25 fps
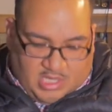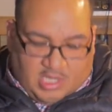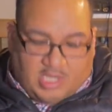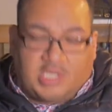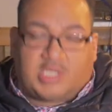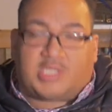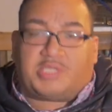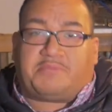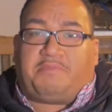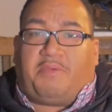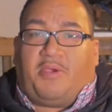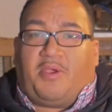
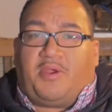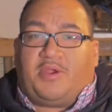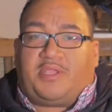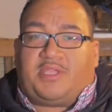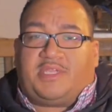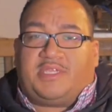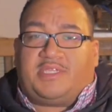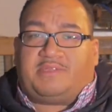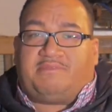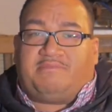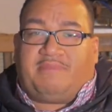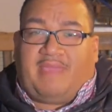
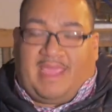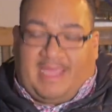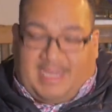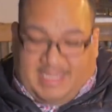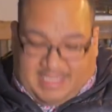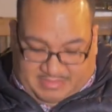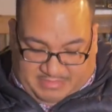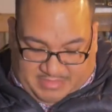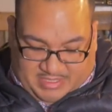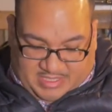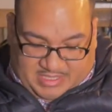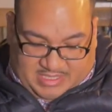Spartacus
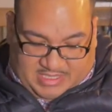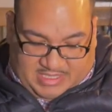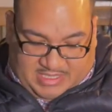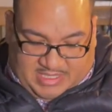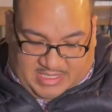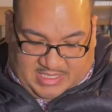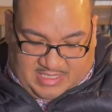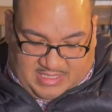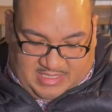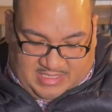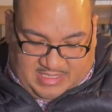Maximus.